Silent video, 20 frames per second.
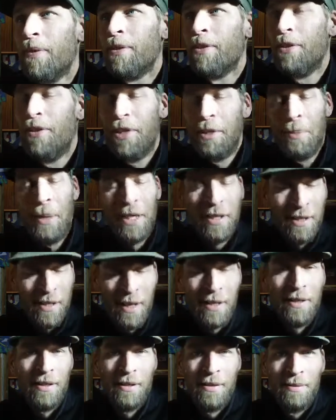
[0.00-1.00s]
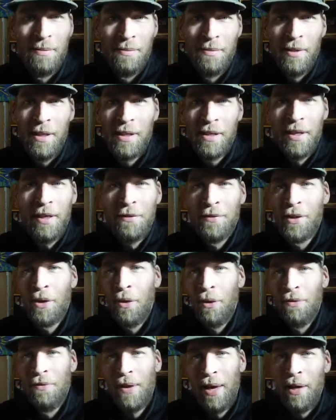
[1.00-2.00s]
So this makes sense. This gives
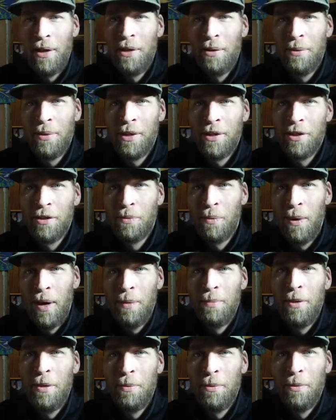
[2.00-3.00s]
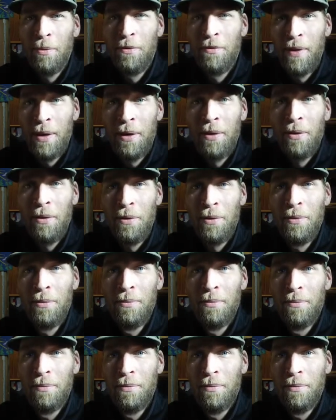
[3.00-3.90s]
gold value and this is why people would find gold